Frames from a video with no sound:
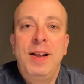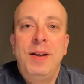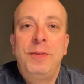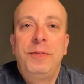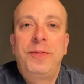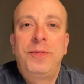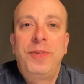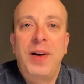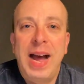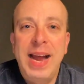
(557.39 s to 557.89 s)

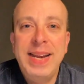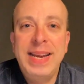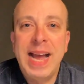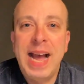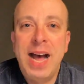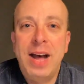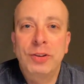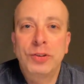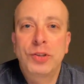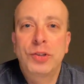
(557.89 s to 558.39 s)
find
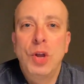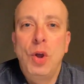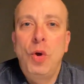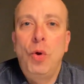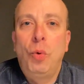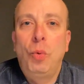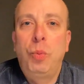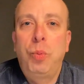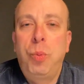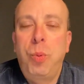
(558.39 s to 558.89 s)
out
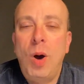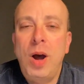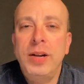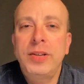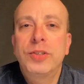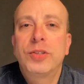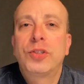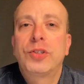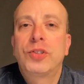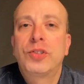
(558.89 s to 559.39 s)

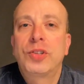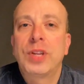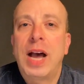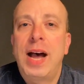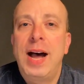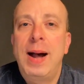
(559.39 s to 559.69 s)
what